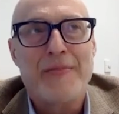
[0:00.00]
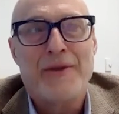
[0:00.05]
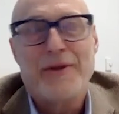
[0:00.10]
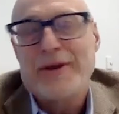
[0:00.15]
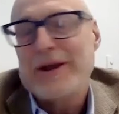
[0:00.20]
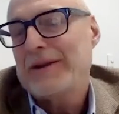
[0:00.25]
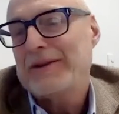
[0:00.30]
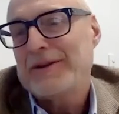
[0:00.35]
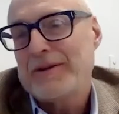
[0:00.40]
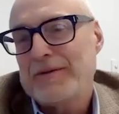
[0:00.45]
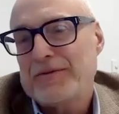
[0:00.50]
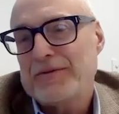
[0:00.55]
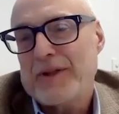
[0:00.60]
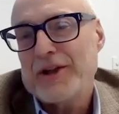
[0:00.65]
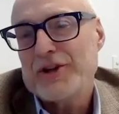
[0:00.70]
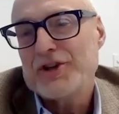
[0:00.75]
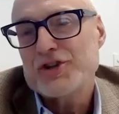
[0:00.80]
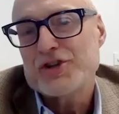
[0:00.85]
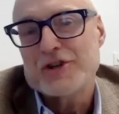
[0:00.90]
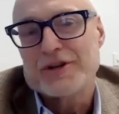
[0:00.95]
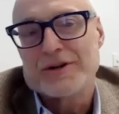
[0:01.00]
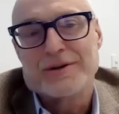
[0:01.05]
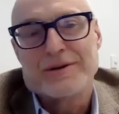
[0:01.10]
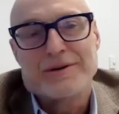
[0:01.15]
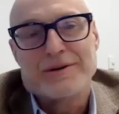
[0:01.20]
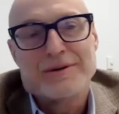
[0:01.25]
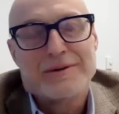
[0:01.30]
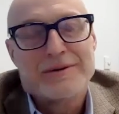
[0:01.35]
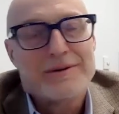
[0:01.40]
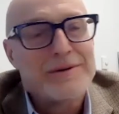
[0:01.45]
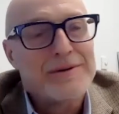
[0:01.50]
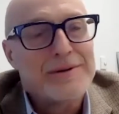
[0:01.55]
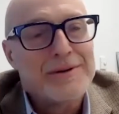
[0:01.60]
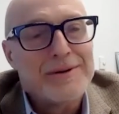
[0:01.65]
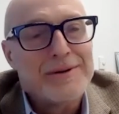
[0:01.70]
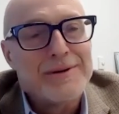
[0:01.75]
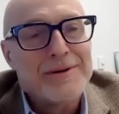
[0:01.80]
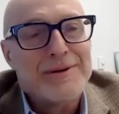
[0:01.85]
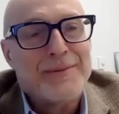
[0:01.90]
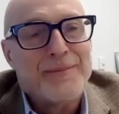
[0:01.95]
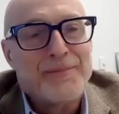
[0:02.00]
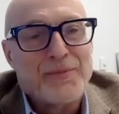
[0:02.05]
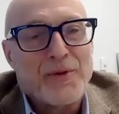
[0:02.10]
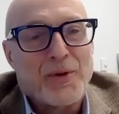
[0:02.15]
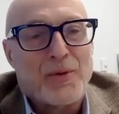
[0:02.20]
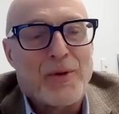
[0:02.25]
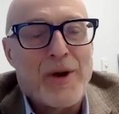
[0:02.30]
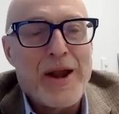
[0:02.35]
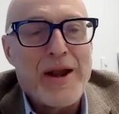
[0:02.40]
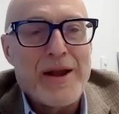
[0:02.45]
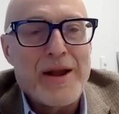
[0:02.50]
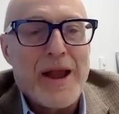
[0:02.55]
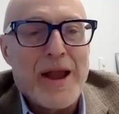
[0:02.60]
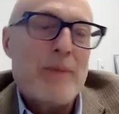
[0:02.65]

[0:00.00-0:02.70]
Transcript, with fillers: you get deflation, right?